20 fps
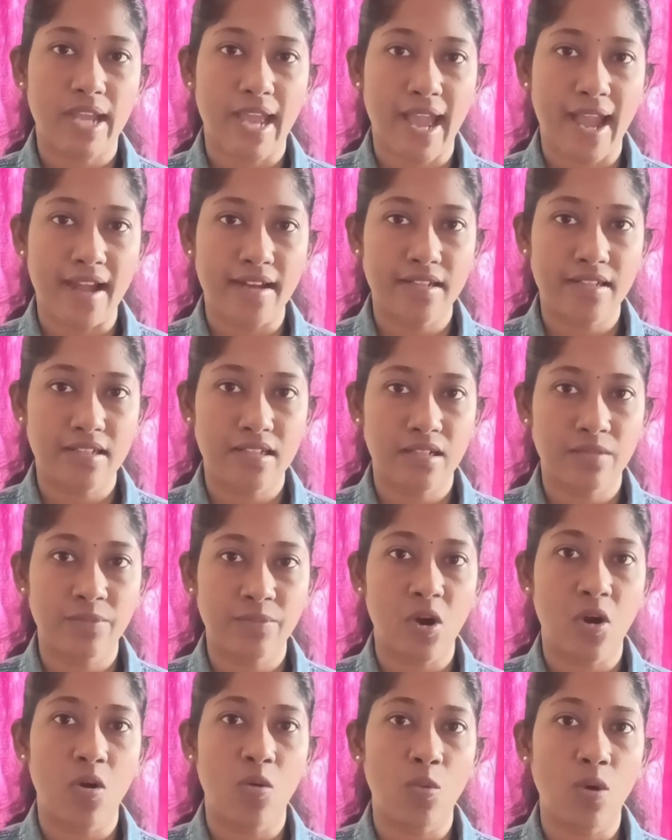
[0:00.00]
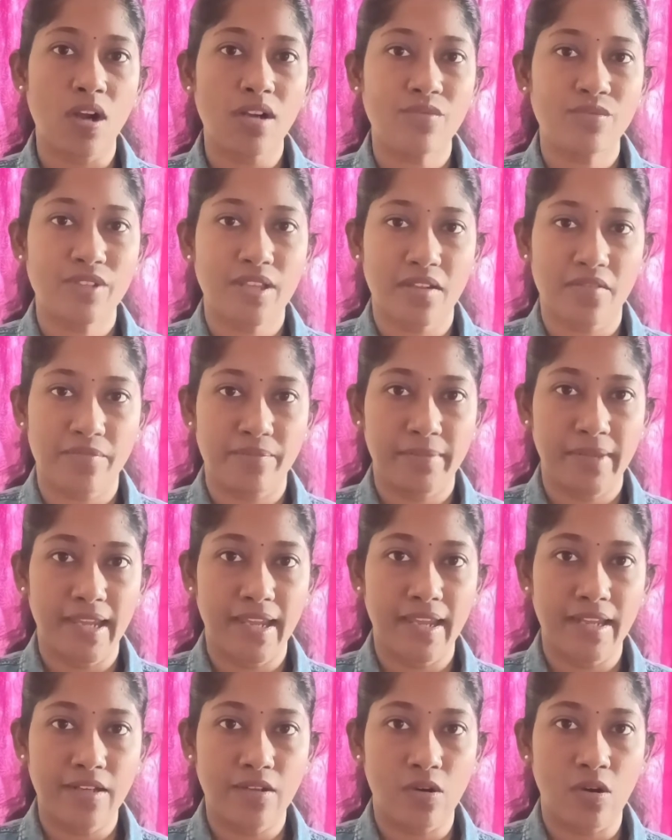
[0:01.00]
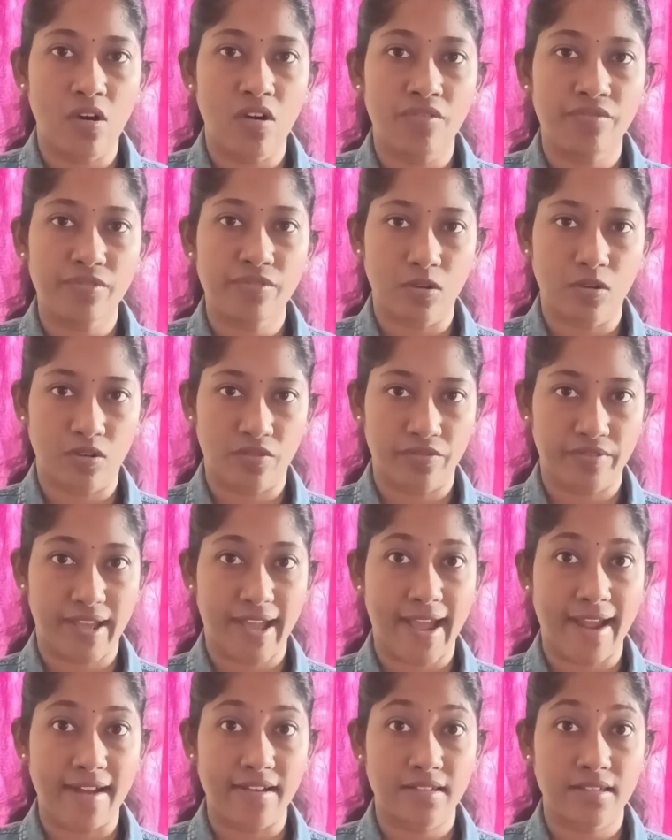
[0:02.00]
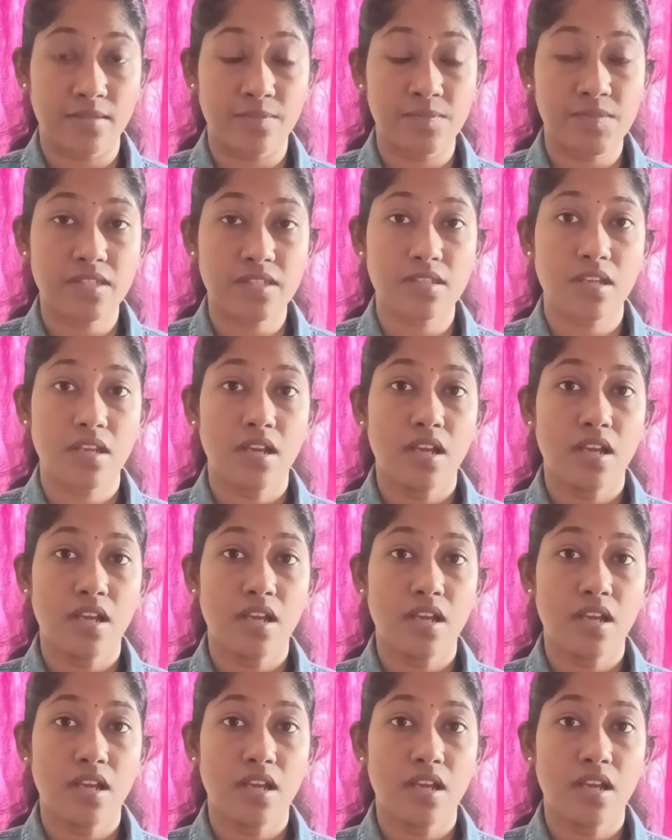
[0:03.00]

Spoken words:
atom or what we have made of atoms.